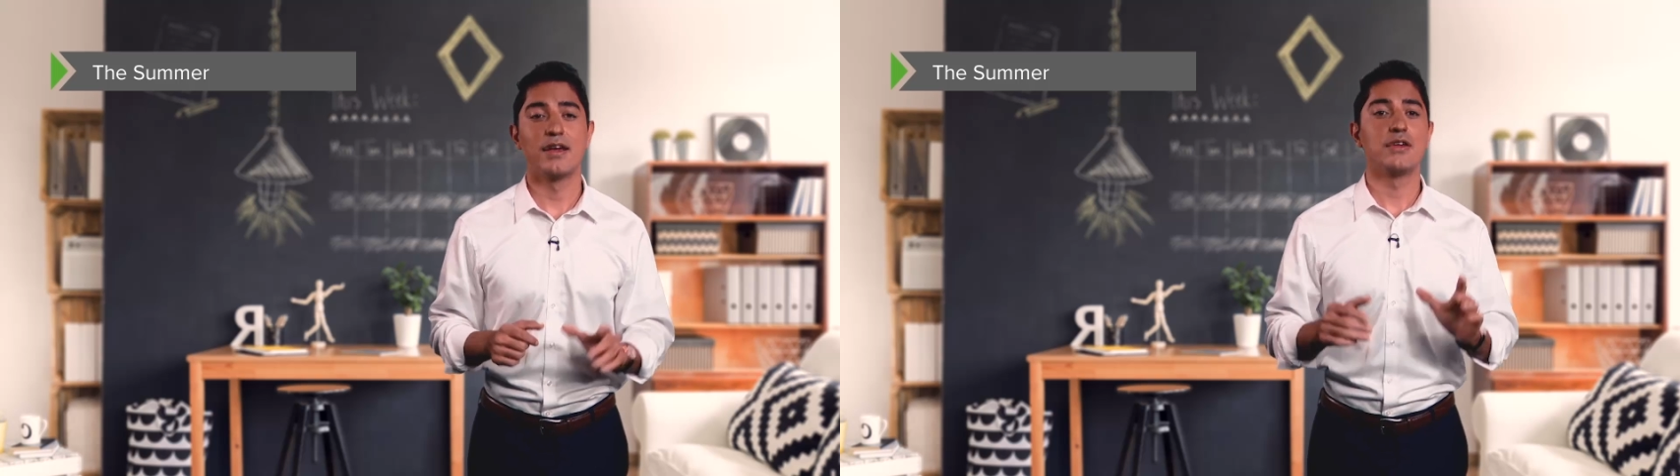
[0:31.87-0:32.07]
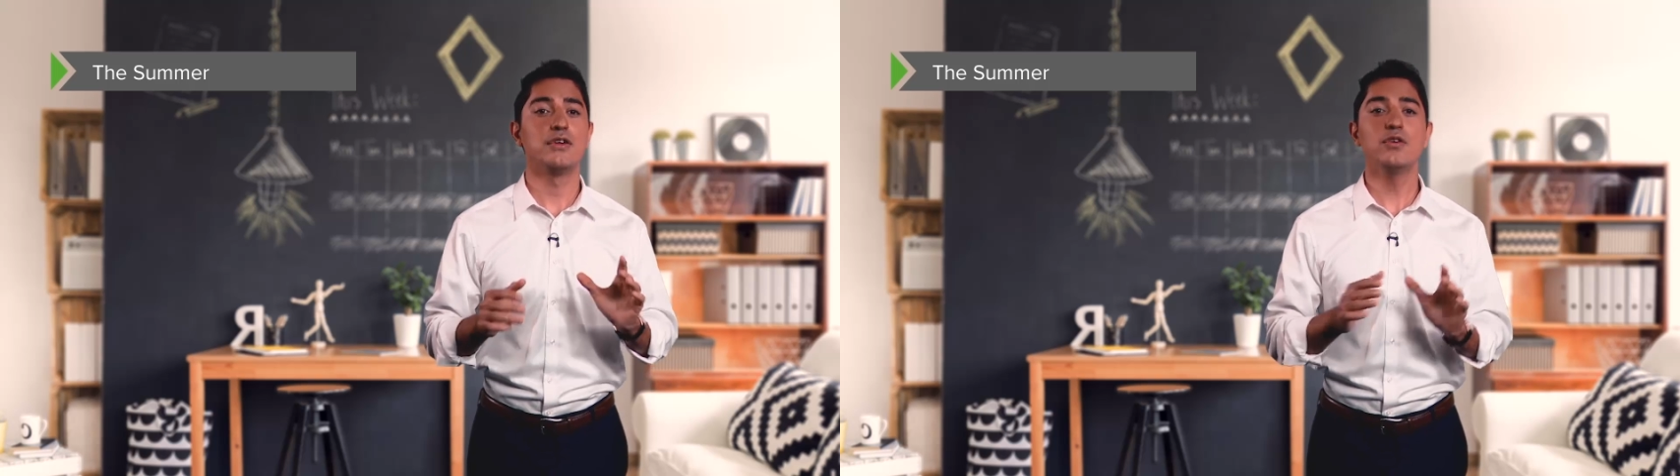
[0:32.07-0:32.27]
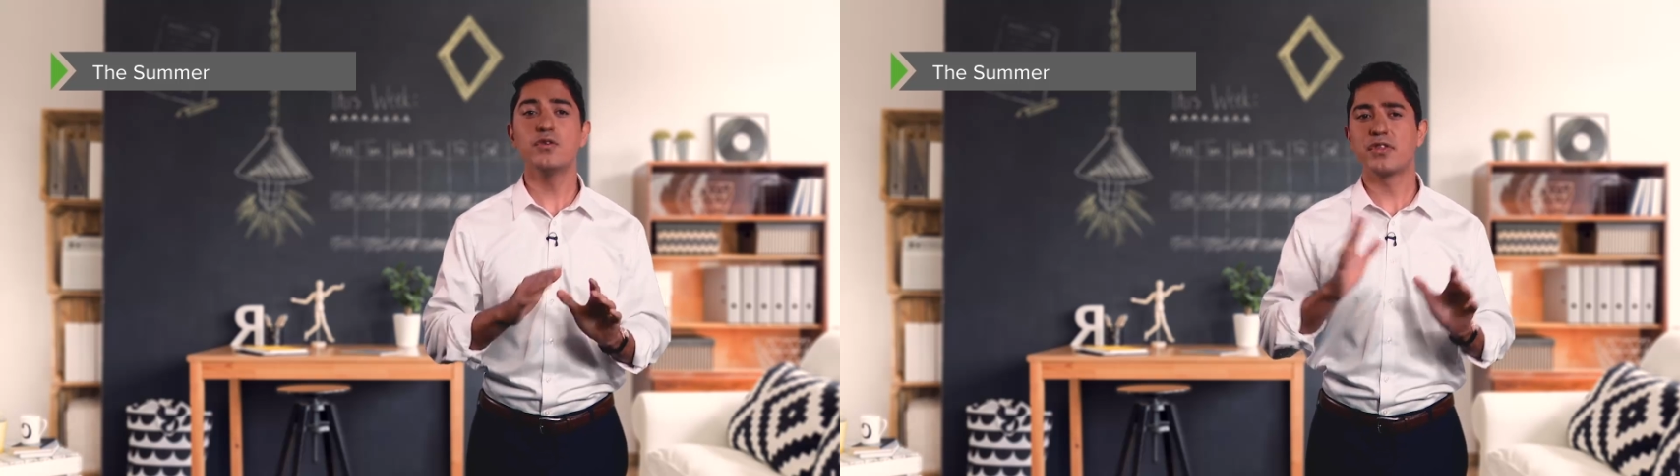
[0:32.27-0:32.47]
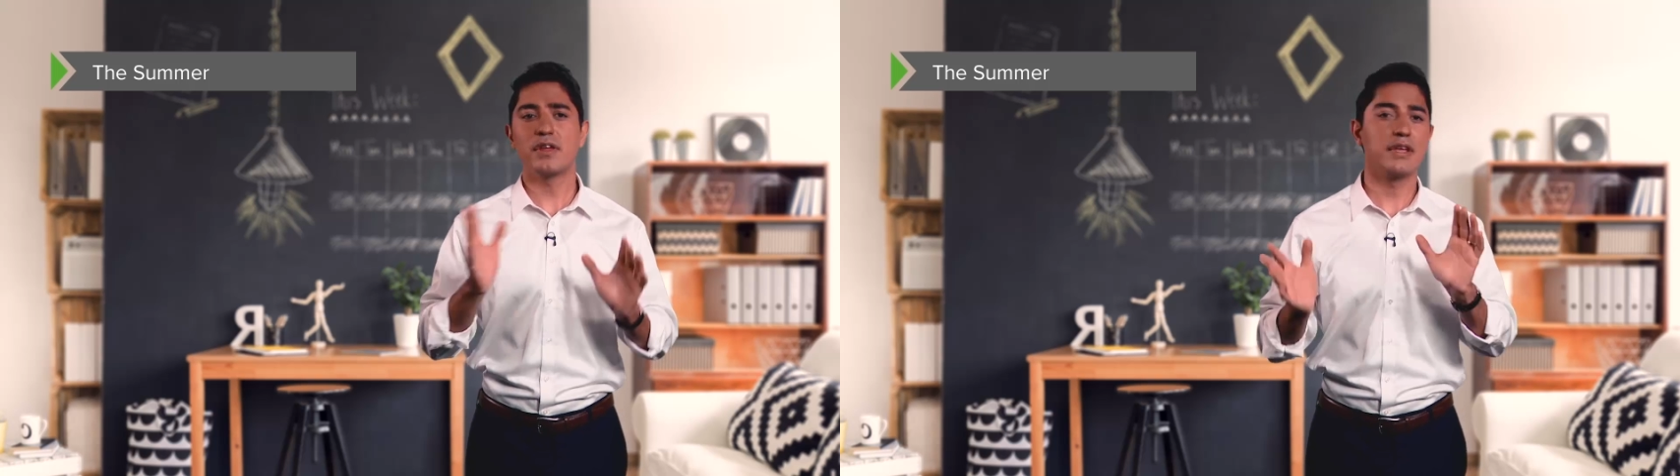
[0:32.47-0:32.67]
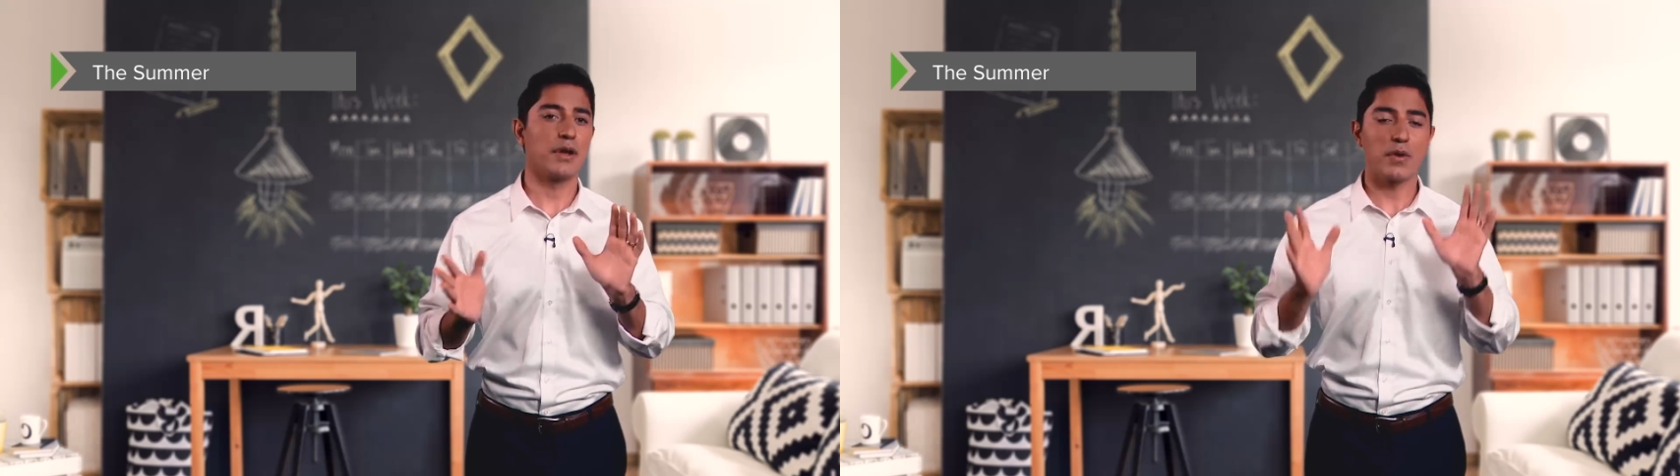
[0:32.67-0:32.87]
You,
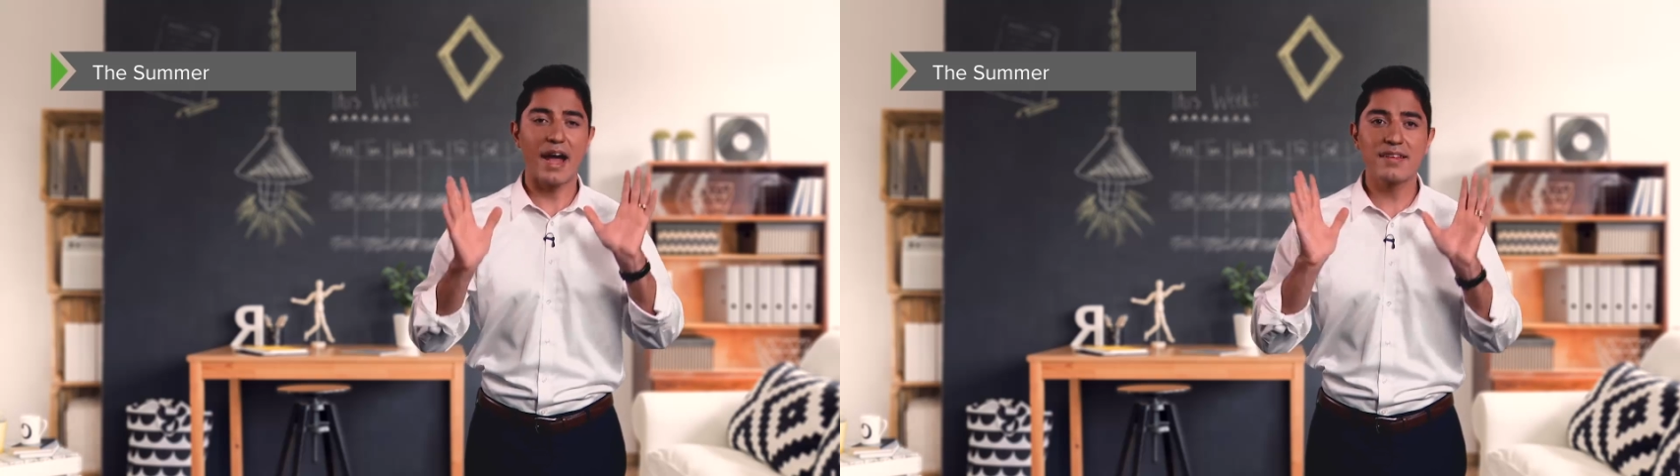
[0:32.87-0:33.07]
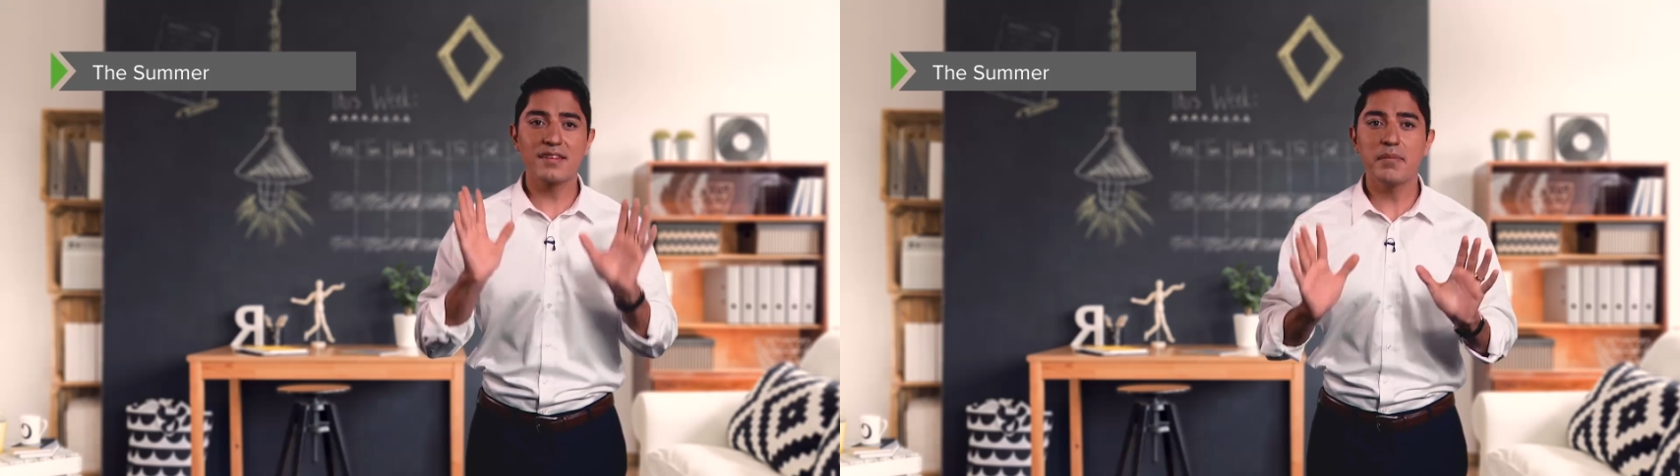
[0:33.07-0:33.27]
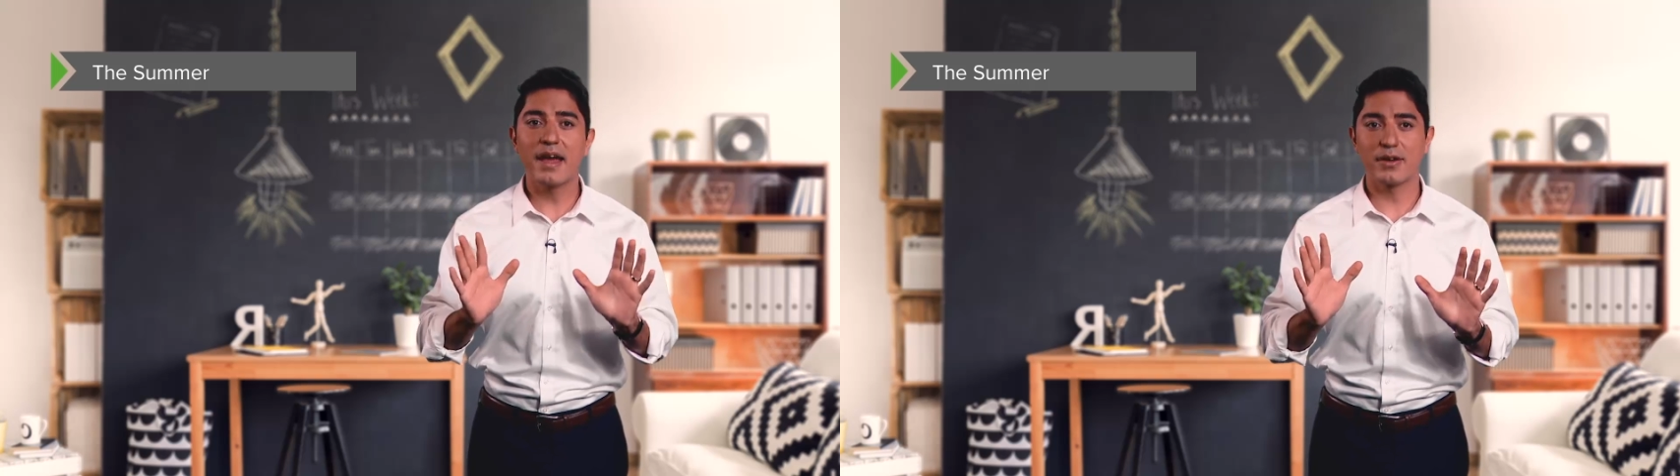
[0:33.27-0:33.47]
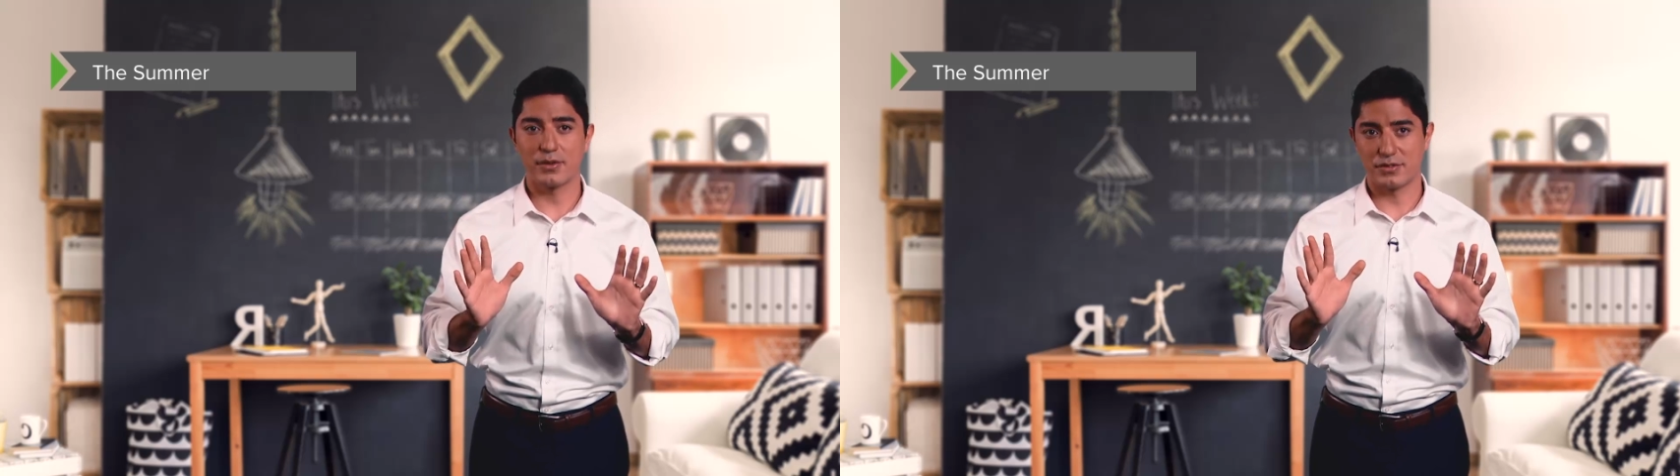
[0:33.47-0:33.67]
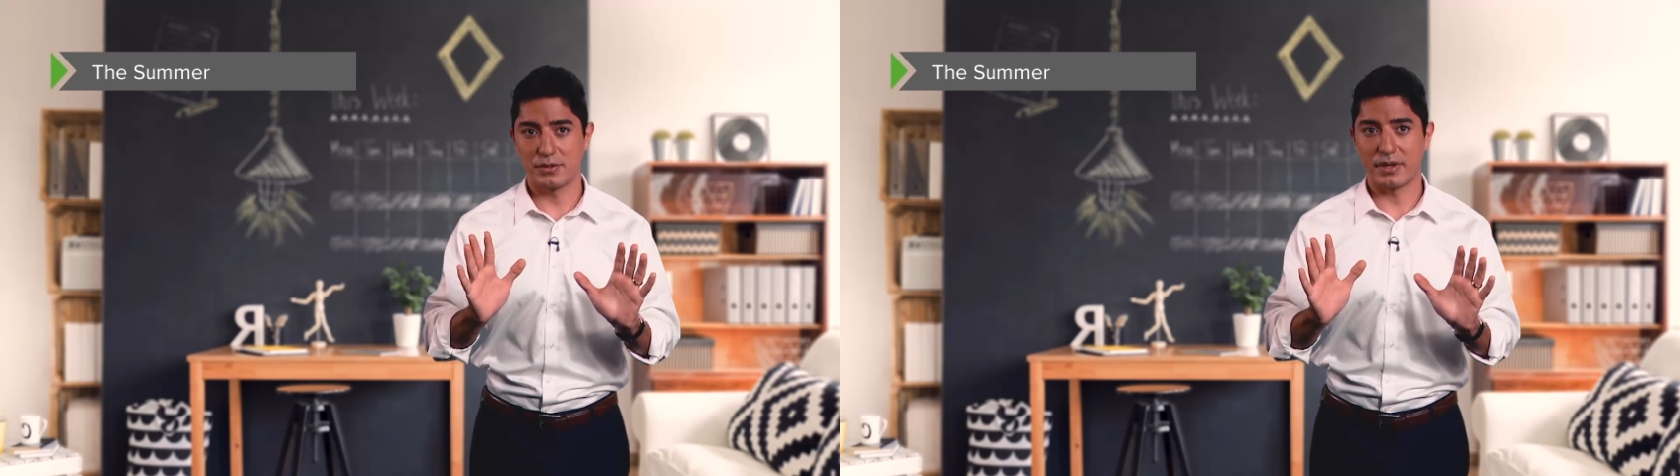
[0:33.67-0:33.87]
you know, as a medical
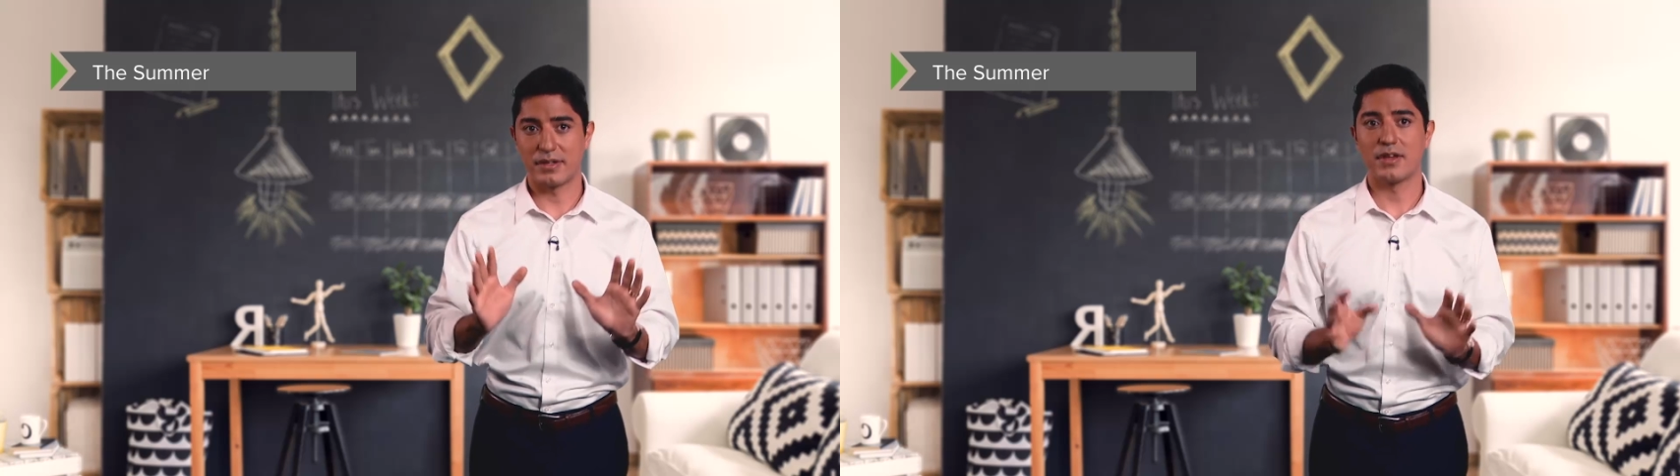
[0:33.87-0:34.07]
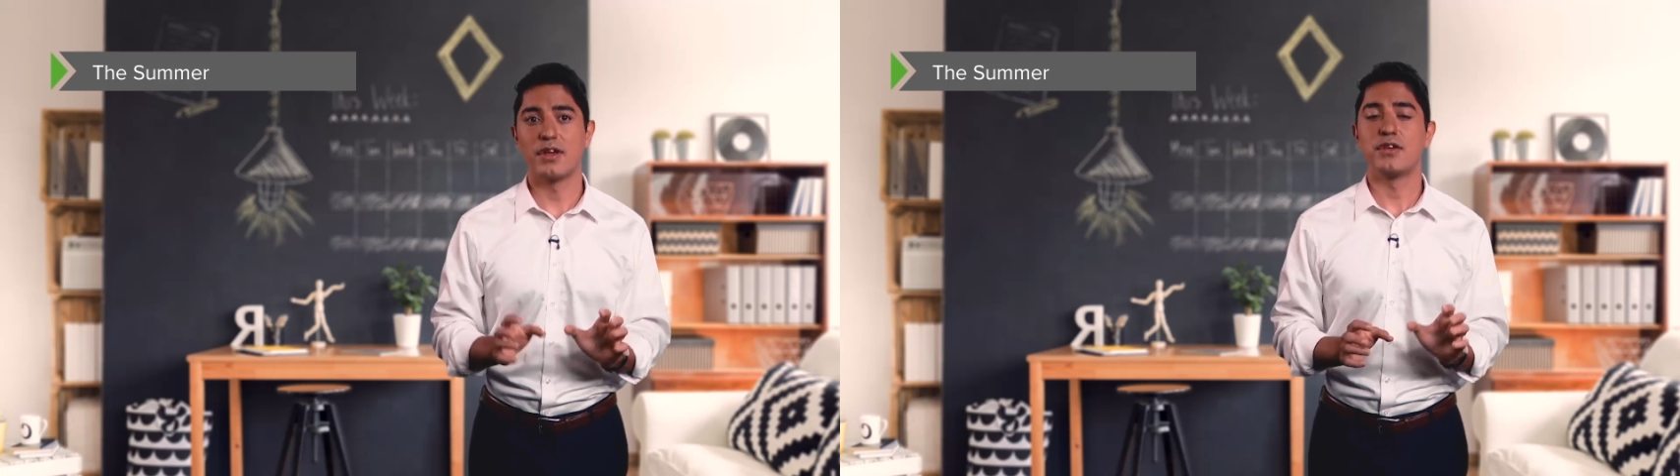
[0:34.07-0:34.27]
student,